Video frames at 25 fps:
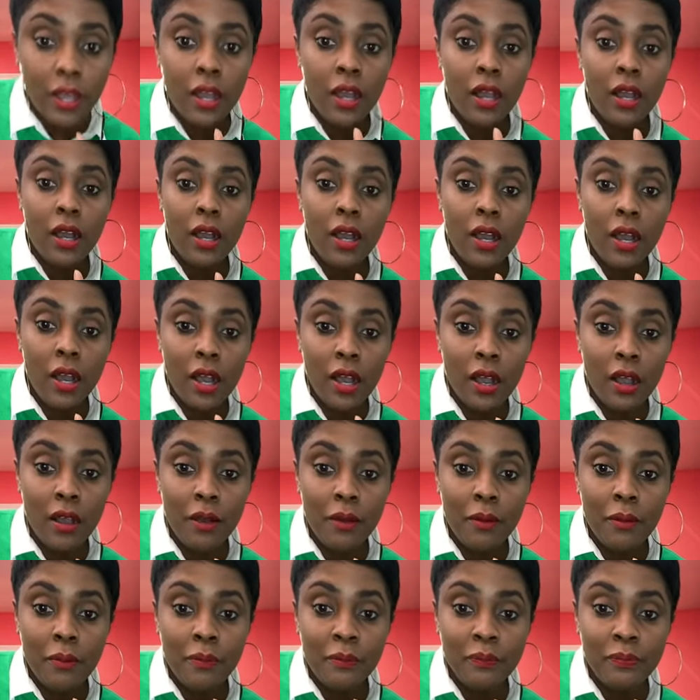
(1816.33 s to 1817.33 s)

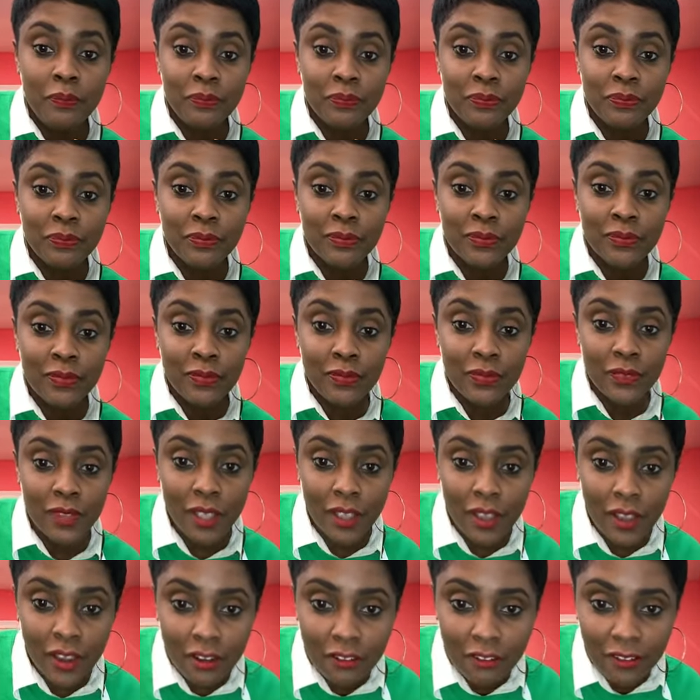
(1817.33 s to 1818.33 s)
all
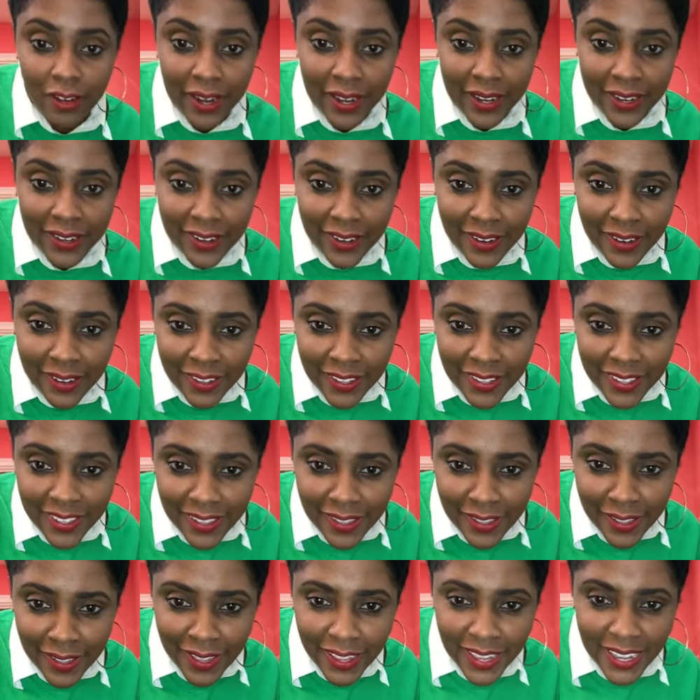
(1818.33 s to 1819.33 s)
right,
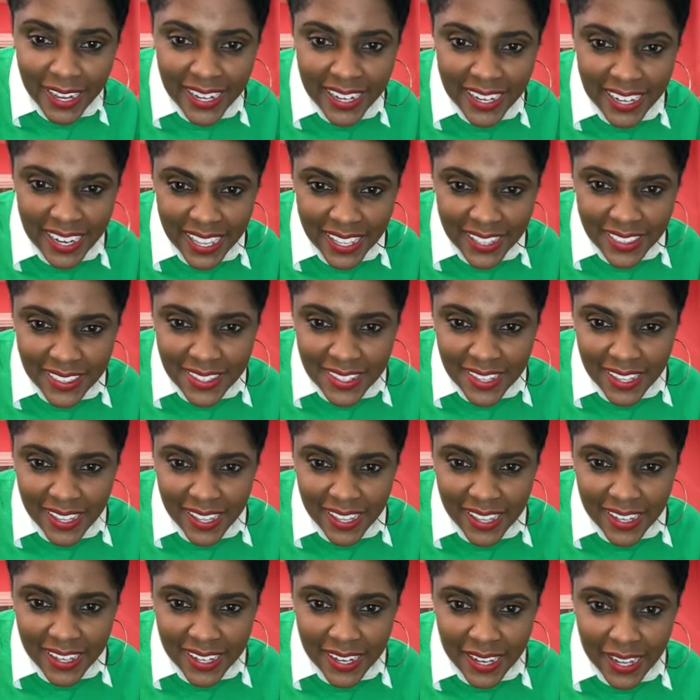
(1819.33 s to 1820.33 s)
I
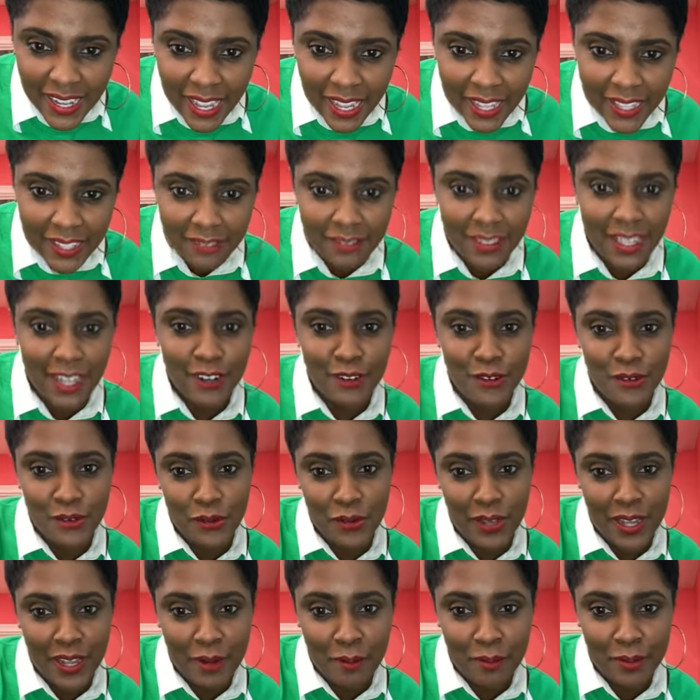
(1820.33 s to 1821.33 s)
don't know
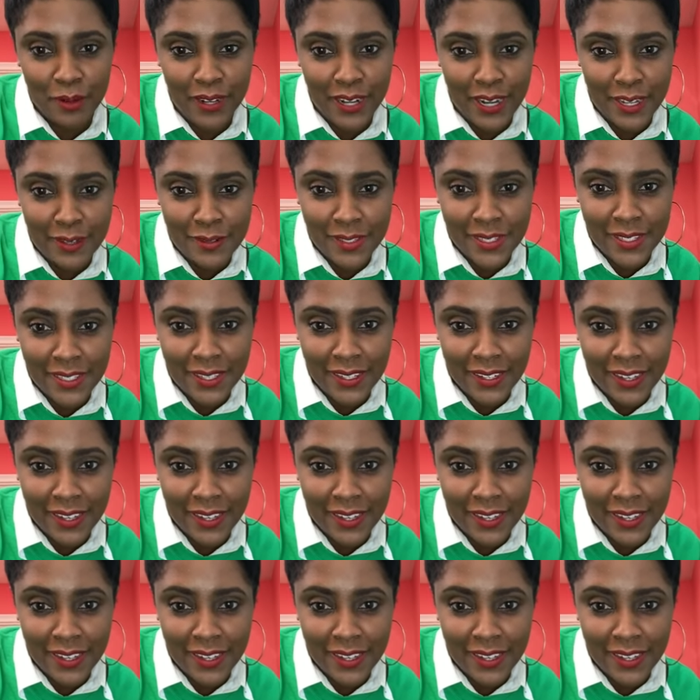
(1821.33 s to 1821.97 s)
how to pronounce it.